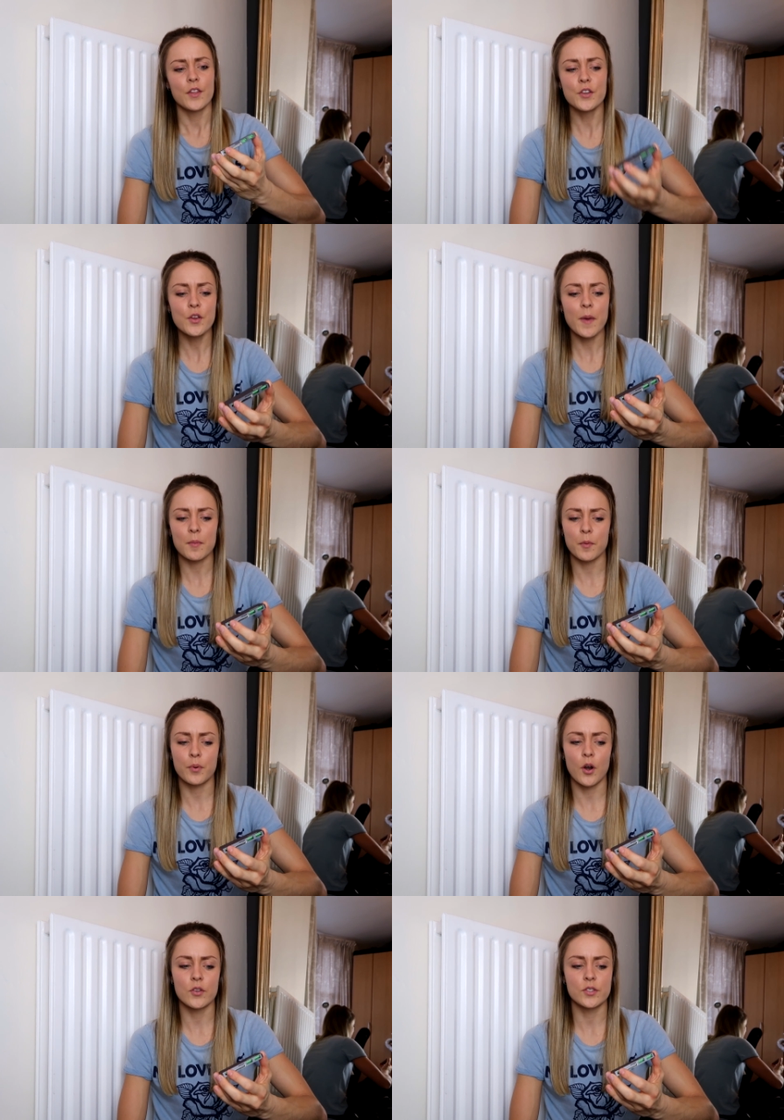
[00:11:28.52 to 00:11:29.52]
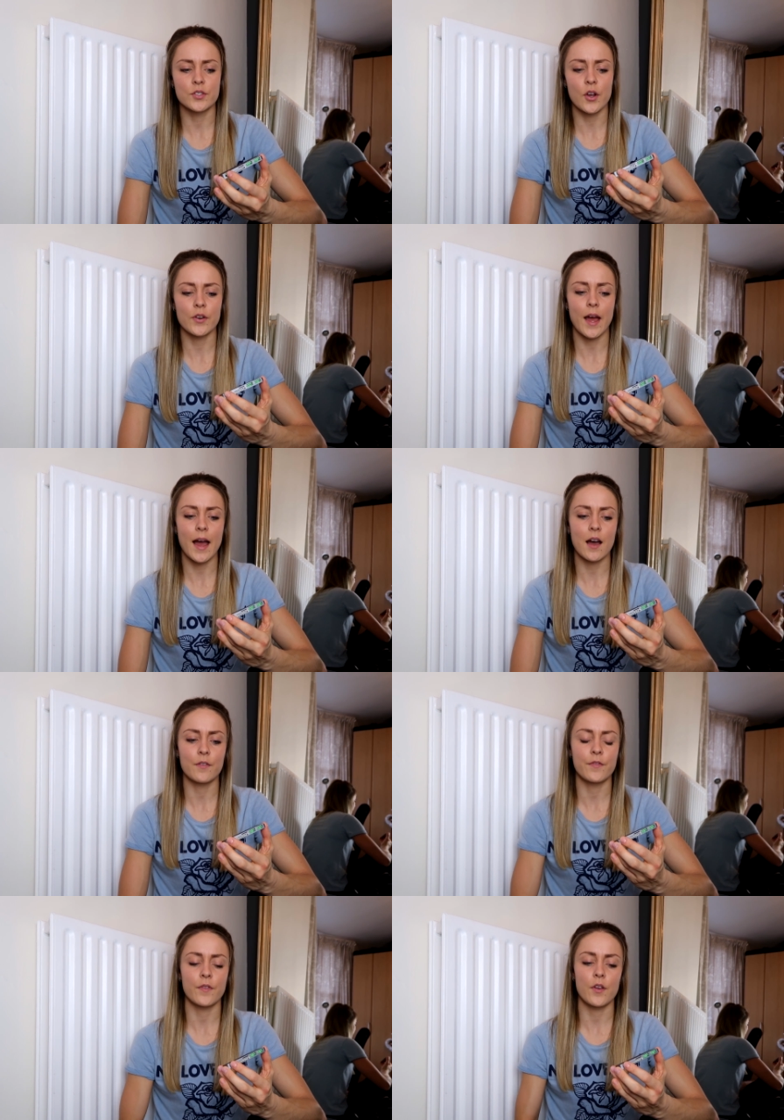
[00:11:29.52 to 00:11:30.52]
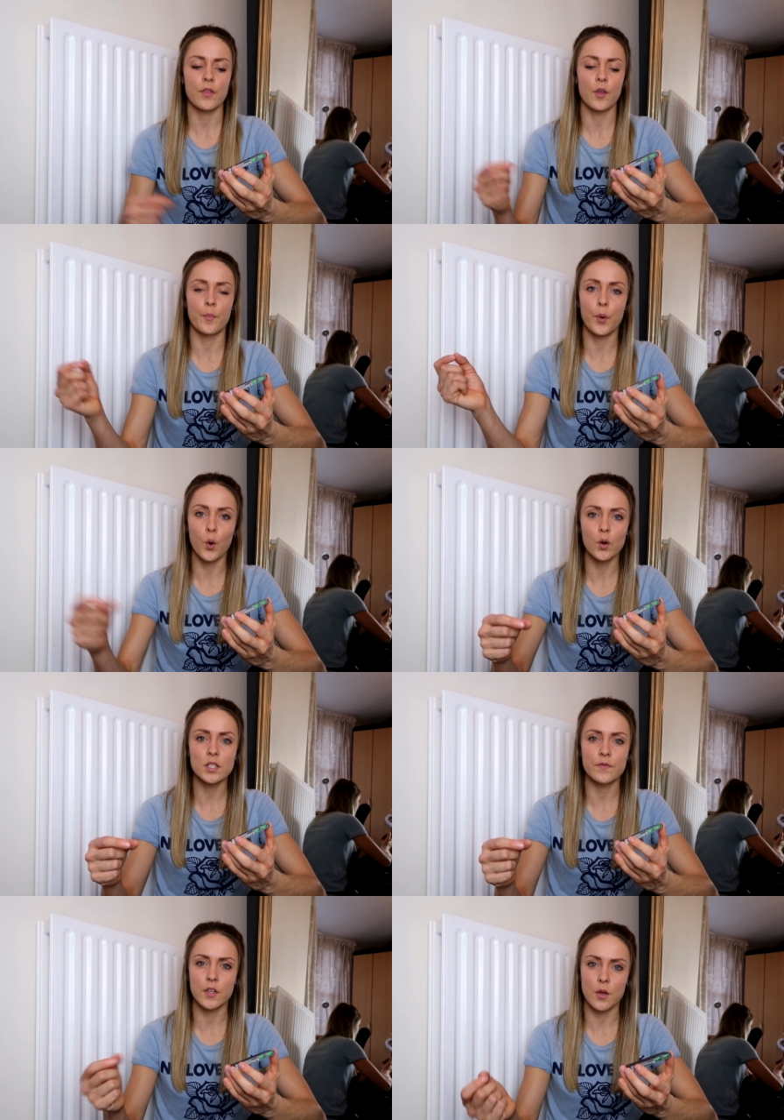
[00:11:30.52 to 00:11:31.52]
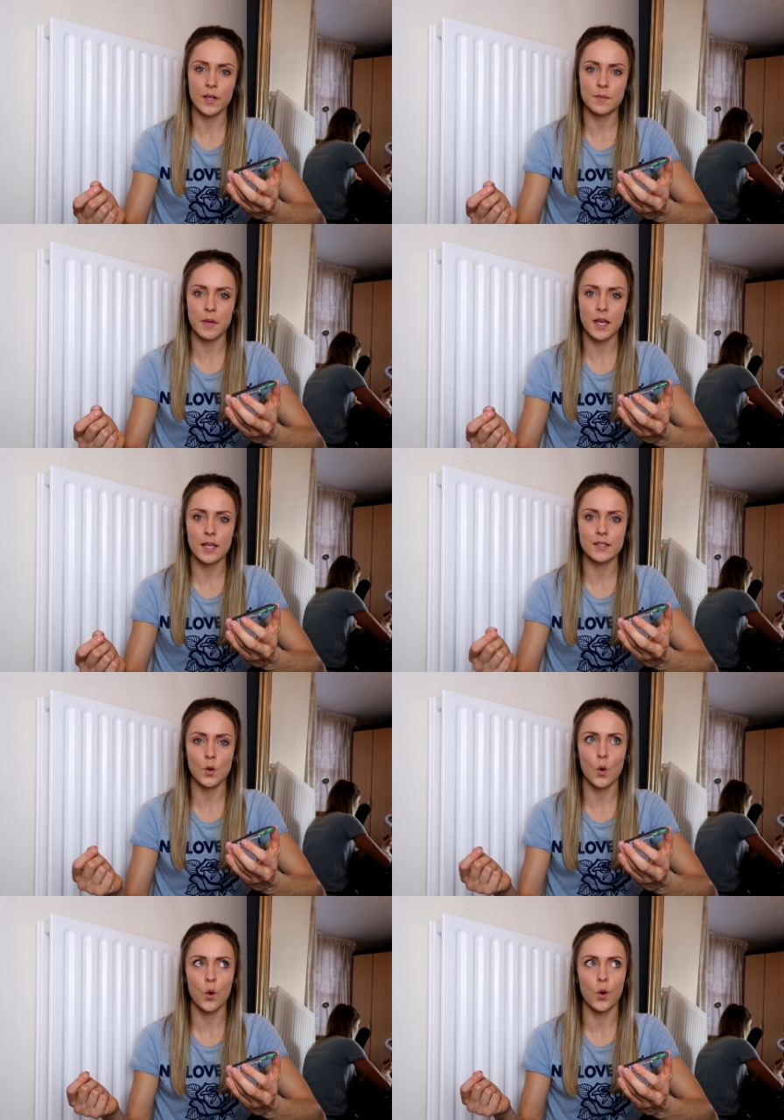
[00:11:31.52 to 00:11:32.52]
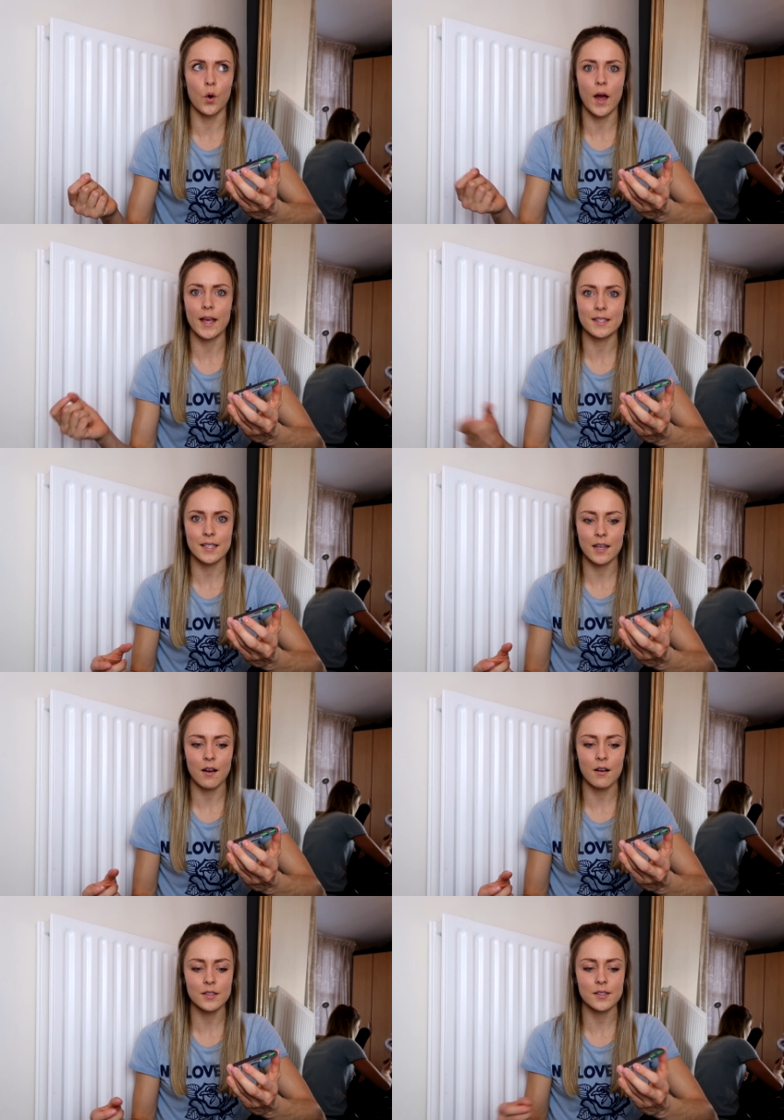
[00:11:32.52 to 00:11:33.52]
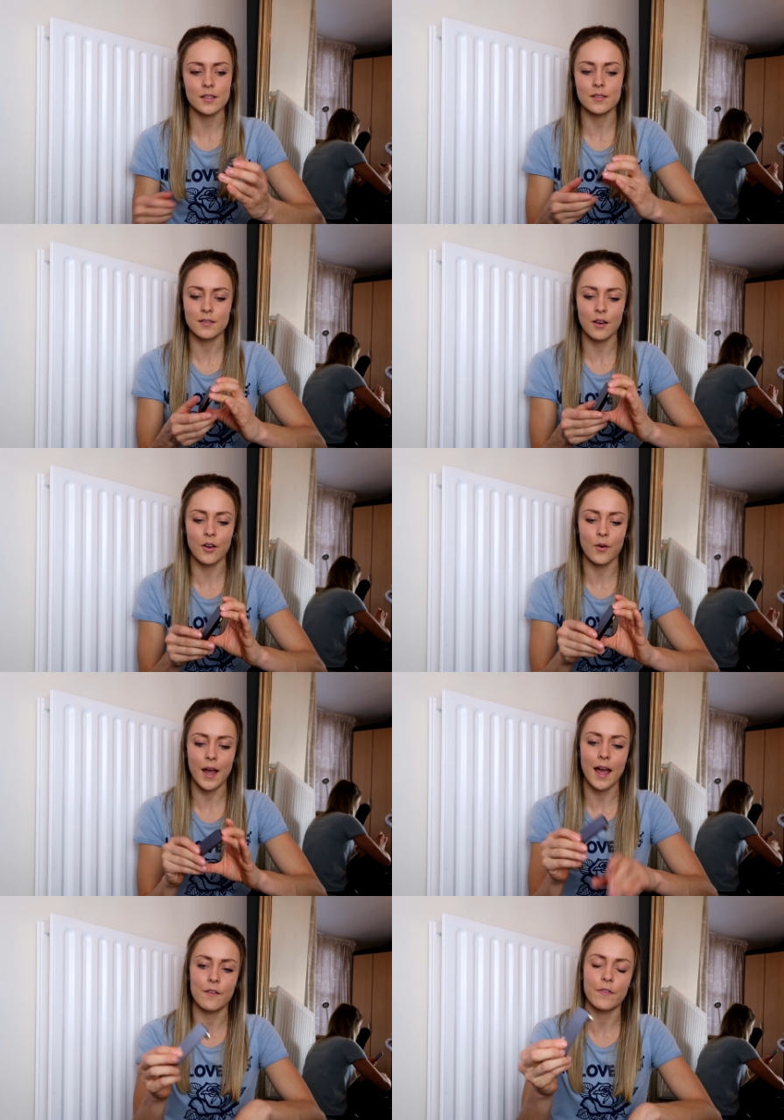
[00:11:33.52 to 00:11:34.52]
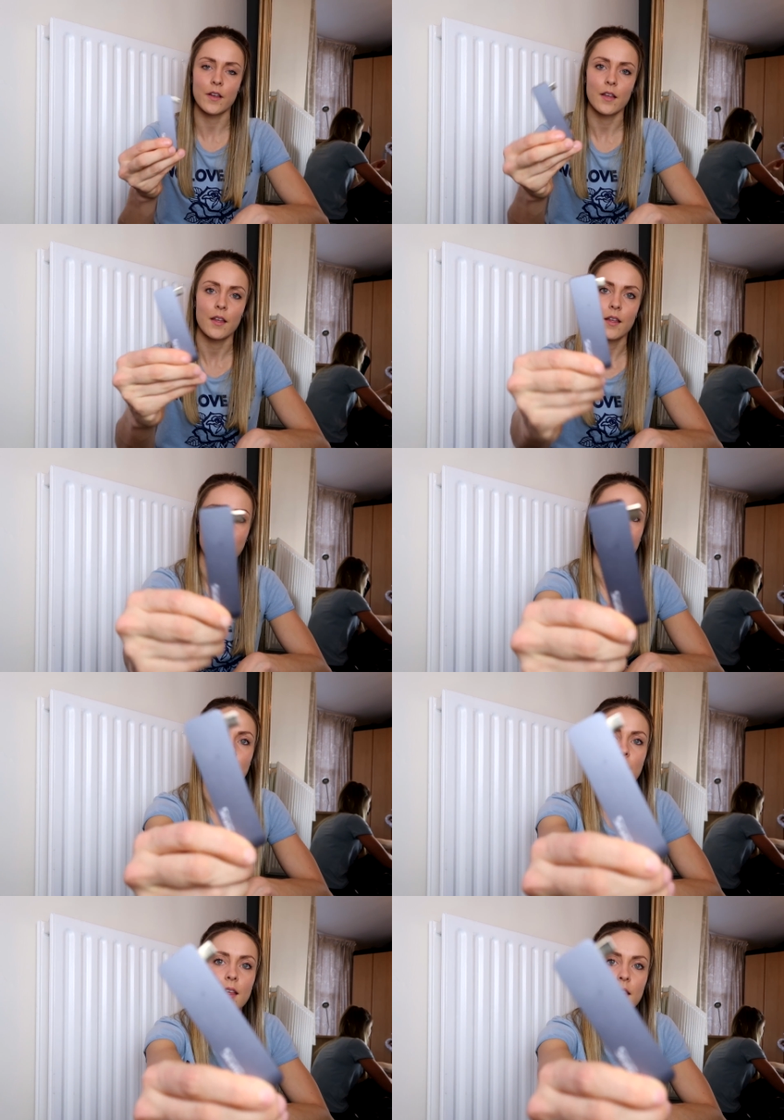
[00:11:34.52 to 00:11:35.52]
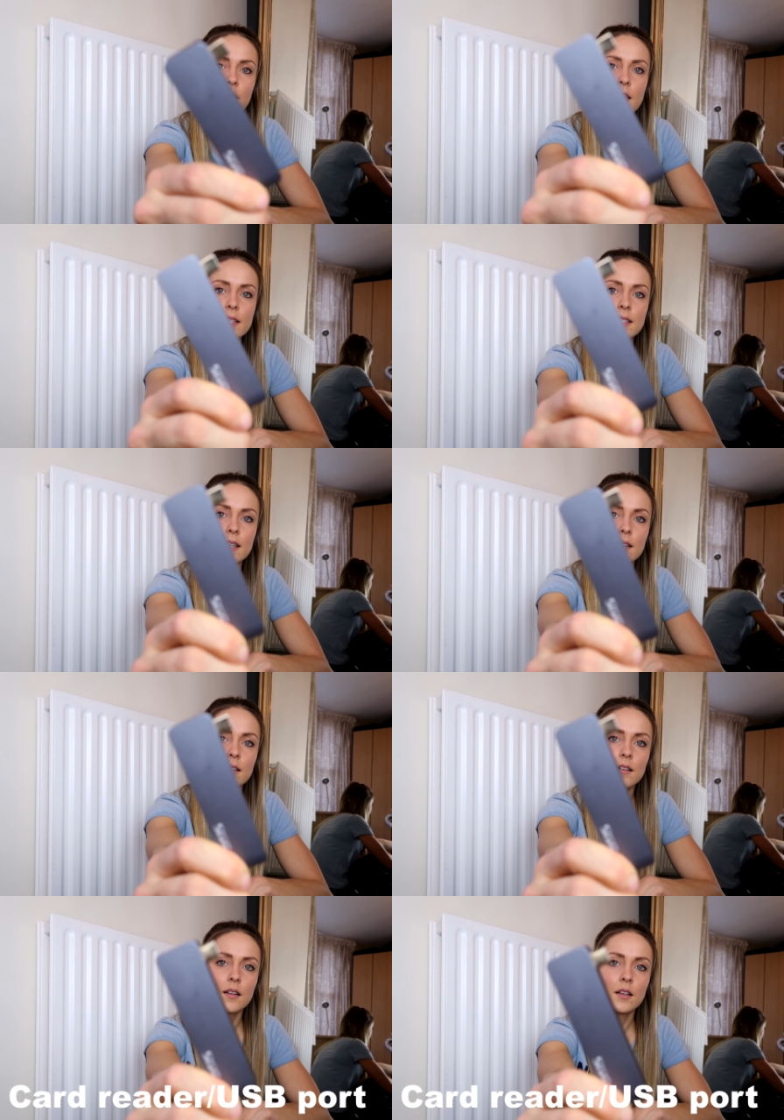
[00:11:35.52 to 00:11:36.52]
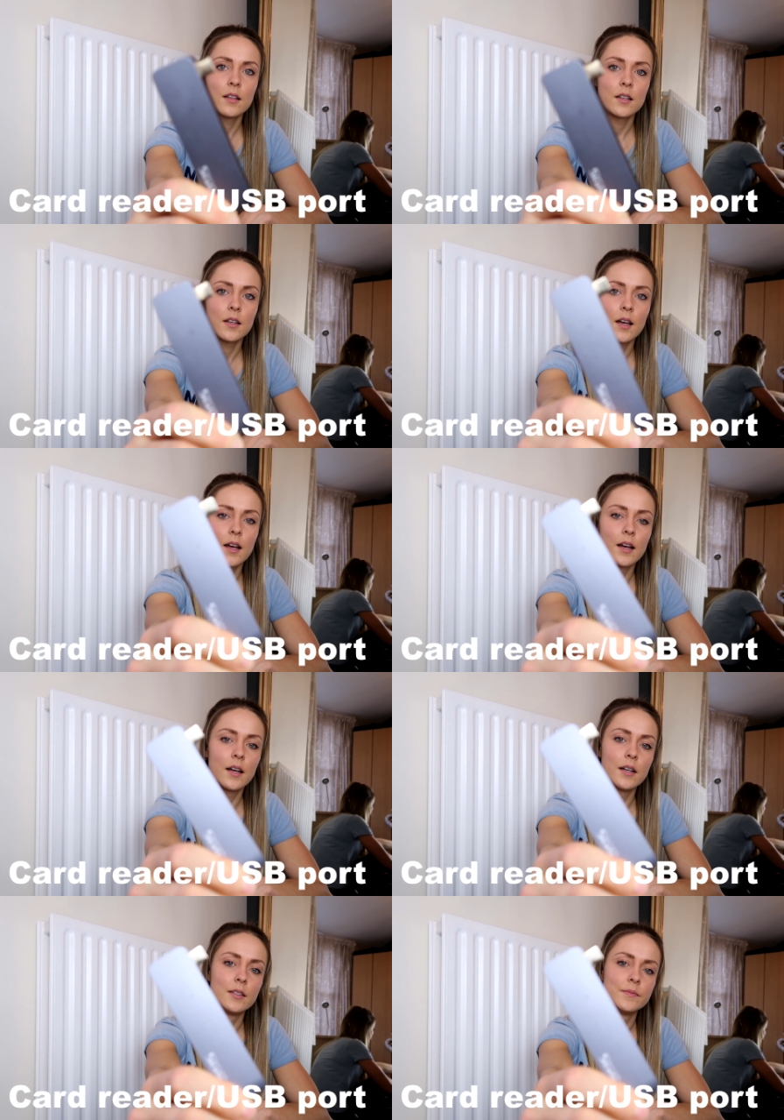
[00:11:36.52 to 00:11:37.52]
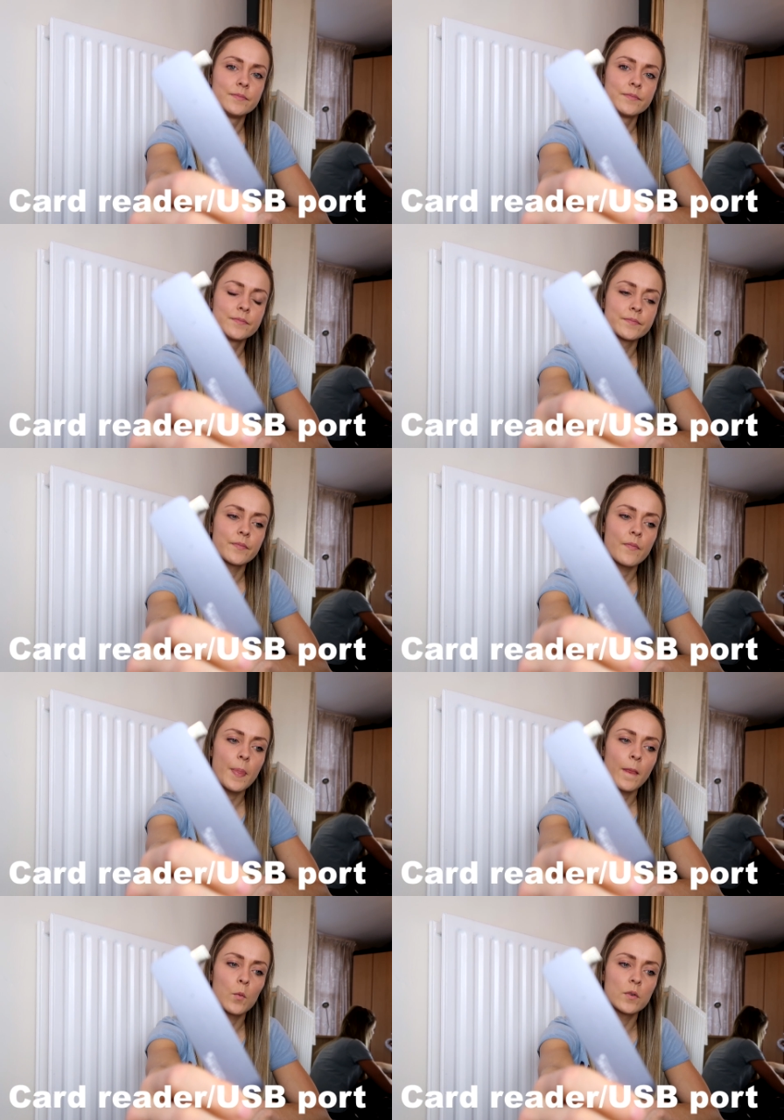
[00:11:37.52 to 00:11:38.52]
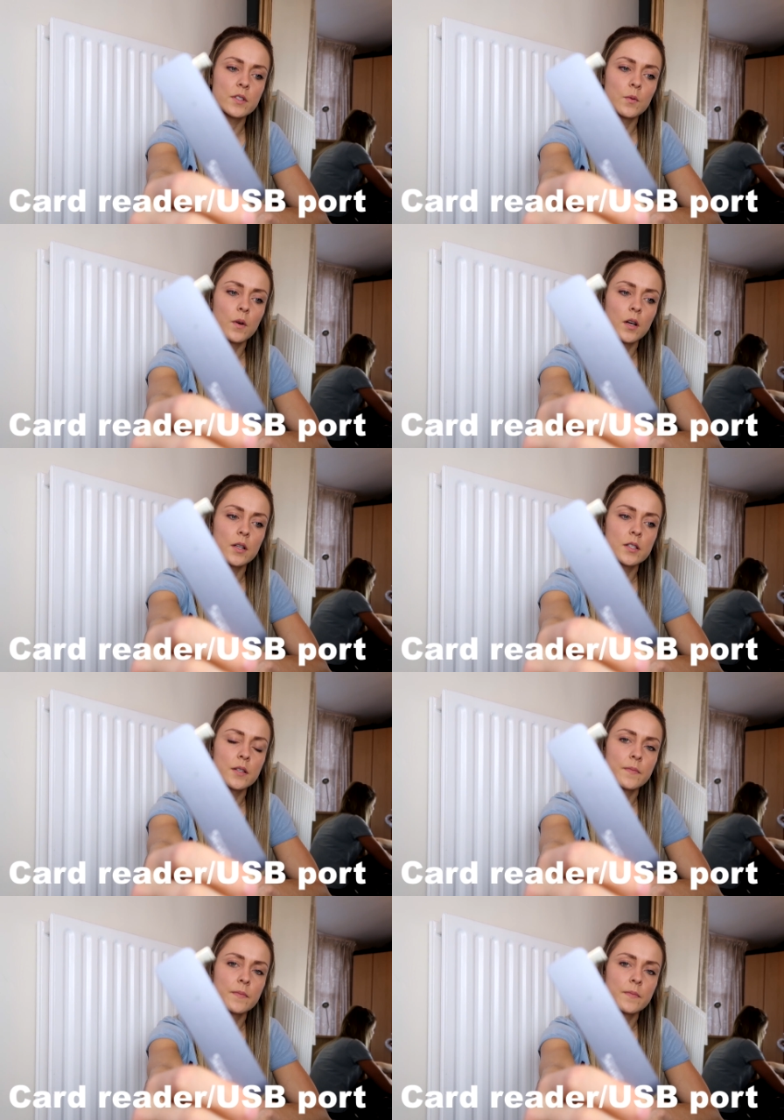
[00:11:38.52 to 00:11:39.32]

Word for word: the new MacBook Pros don't have the ports for USBs or SD cards, so I have this little uh, what's the word?